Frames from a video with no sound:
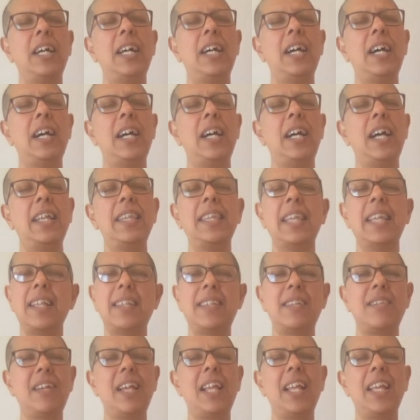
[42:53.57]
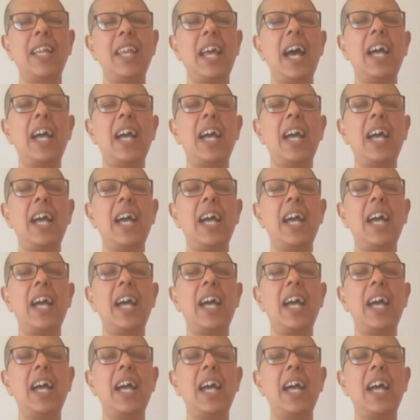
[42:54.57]
And that's really nice because
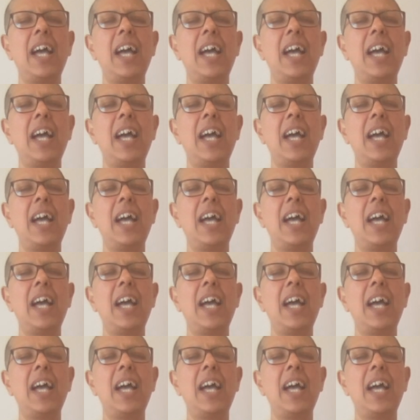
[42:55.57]
it's a support.